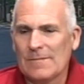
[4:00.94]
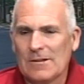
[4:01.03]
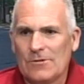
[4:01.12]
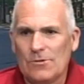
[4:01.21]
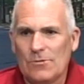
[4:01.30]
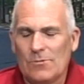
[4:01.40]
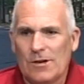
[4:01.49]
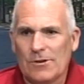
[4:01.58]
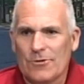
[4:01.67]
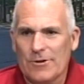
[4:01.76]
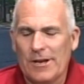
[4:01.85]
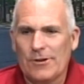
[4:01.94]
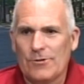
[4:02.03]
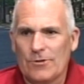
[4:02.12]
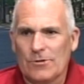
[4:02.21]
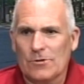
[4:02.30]
to create a
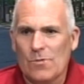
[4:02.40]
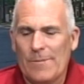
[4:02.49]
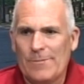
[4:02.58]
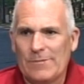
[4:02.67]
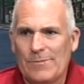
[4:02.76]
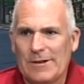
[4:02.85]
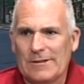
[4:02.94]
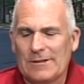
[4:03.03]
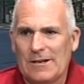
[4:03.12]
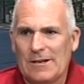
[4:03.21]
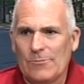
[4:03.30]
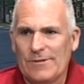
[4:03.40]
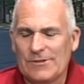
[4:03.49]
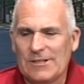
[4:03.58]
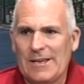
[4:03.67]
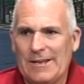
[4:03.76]
nuclear weapon. We've
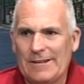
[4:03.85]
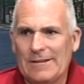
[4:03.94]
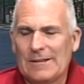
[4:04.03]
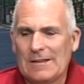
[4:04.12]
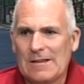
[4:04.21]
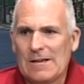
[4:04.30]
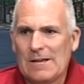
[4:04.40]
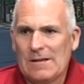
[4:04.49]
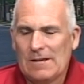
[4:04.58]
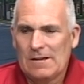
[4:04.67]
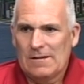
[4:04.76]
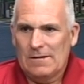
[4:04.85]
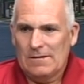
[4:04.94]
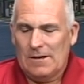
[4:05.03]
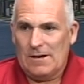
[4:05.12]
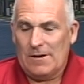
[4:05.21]
seen,
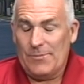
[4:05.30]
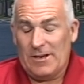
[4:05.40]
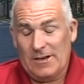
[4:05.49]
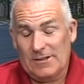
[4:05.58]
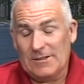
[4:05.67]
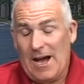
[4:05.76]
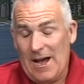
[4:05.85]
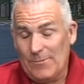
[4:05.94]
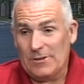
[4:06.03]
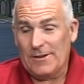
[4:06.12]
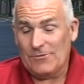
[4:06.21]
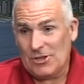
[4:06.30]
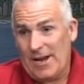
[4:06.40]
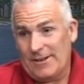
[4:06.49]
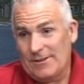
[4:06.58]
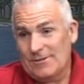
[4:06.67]
because I believe
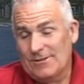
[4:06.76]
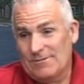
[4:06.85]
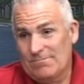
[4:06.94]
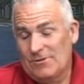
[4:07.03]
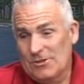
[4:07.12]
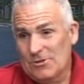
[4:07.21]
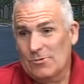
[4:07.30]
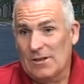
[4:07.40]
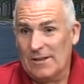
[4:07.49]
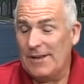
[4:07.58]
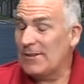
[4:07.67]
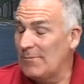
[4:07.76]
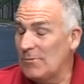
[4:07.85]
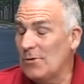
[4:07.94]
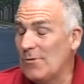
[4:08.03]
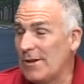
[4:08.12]
China's just sort of let them
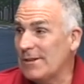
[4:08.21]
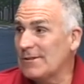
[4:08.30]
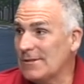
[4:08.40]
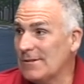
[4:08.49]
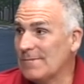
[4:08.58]
do this.